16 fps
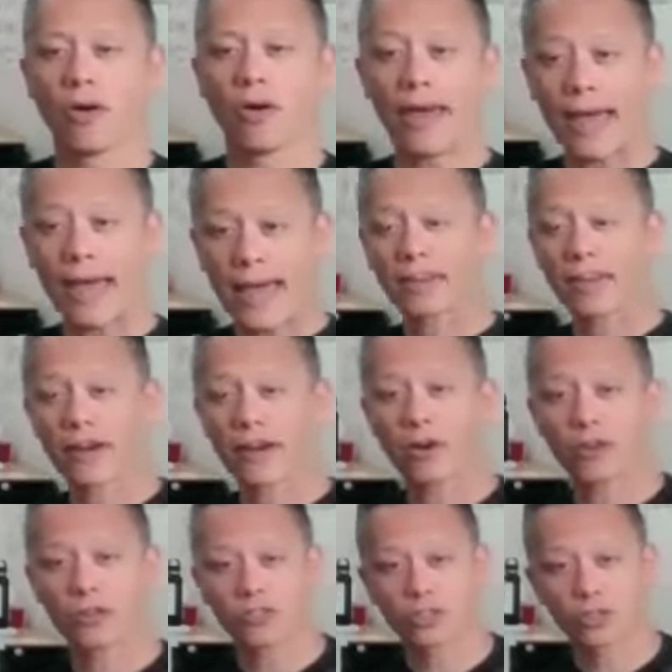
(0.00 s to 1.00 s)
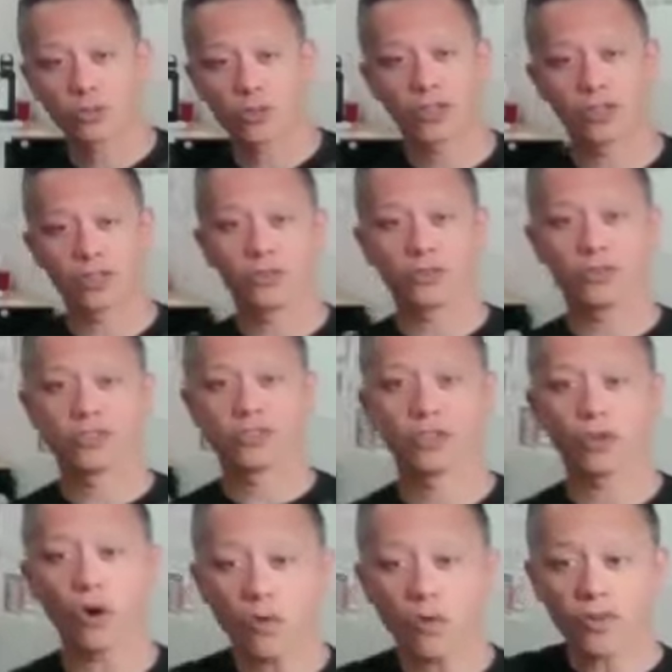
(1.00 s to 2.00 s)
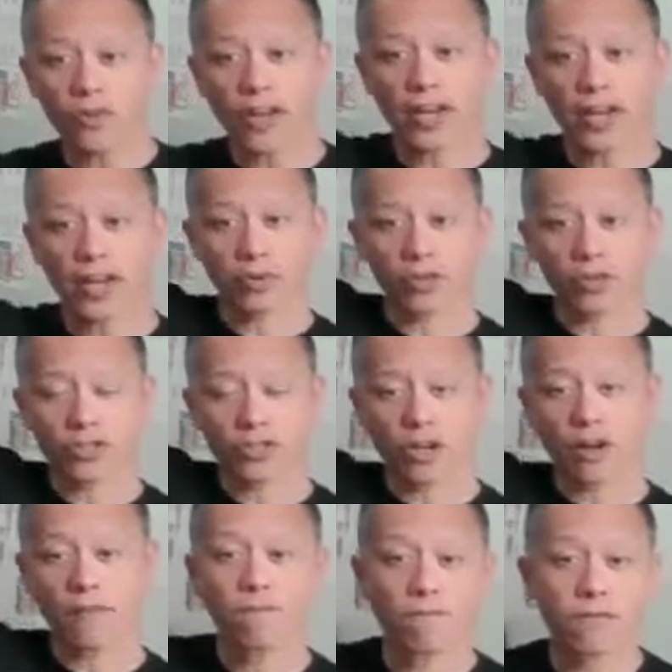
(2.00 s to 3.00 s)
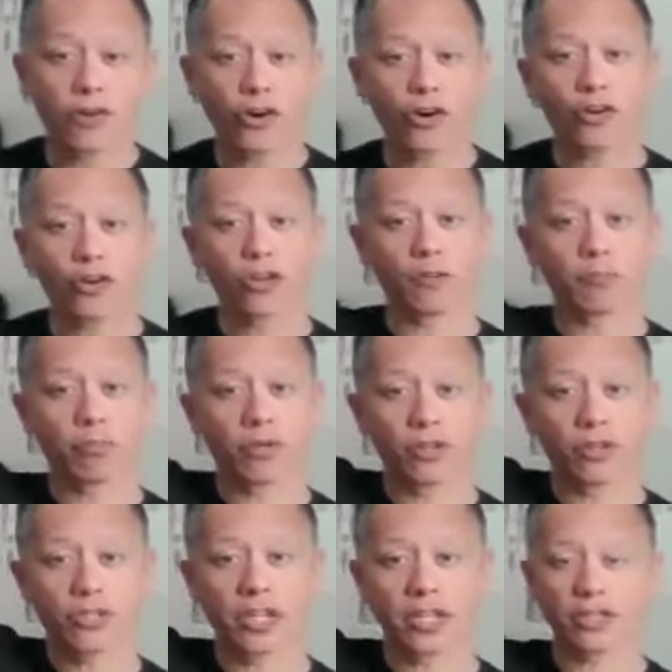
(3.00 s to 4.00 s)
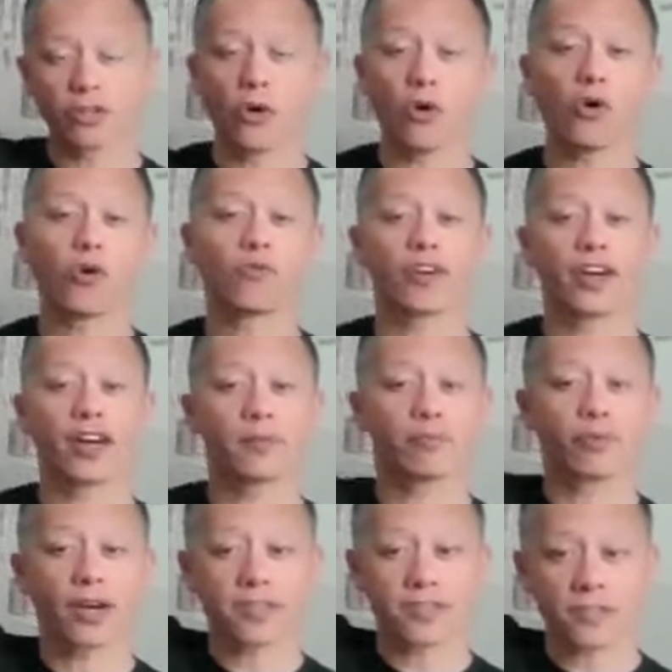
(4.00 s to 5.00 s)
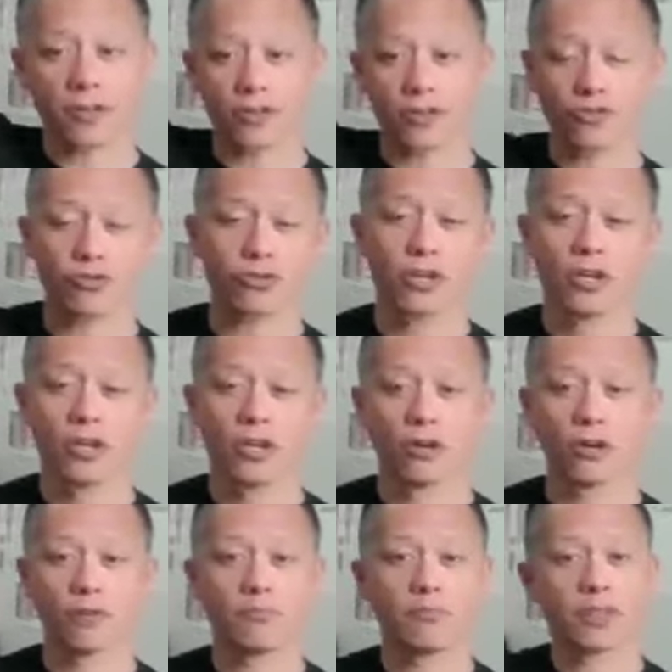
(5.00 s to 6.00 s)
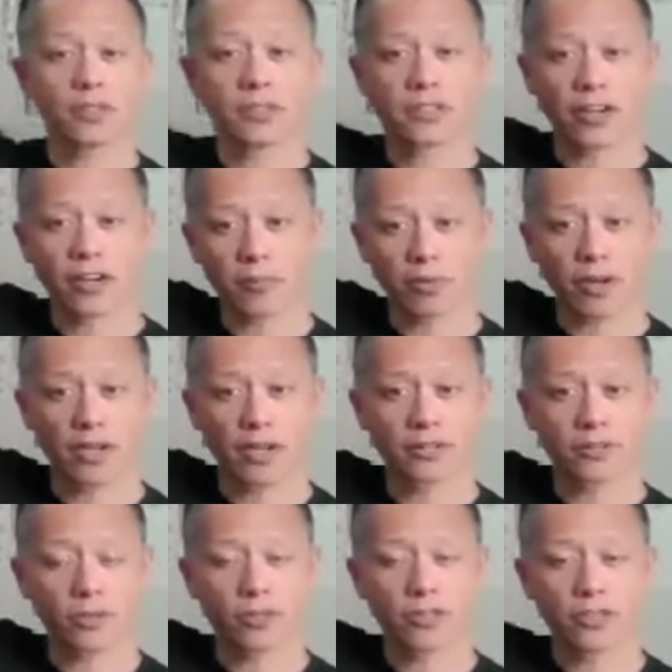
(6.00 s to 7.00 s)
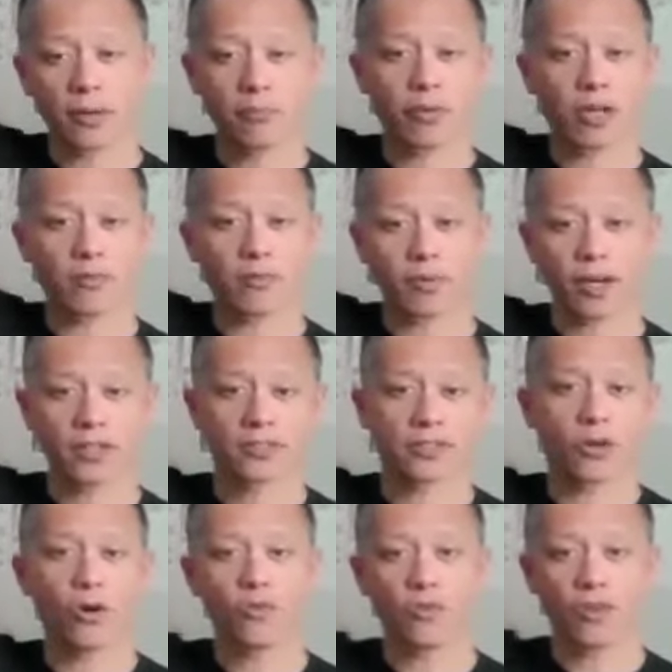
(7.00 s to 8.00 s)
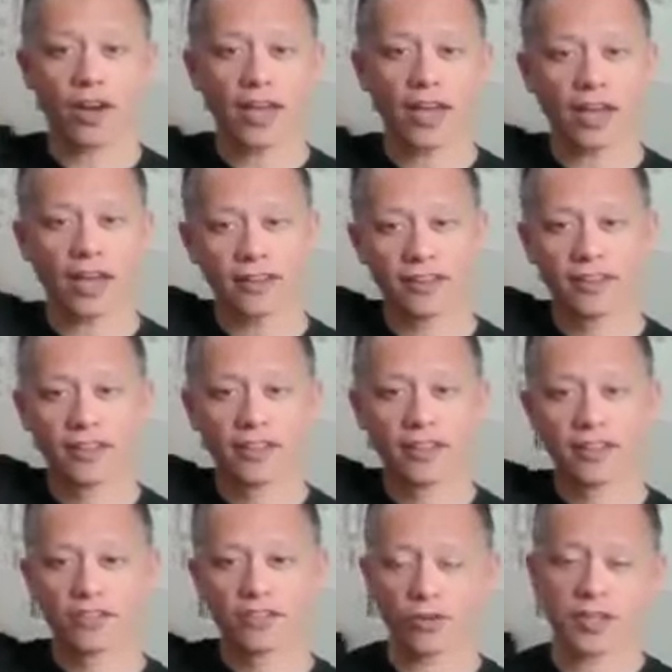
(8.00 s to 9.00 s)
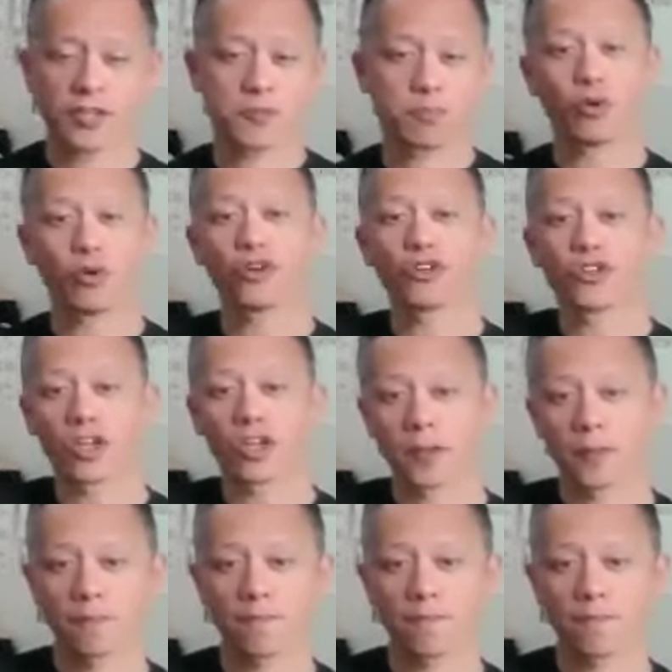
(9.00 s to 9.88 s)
And that also includes an overhead push, a vertical push, like an overhead press or a military press or a dumbbell press overhead. So that's pushing.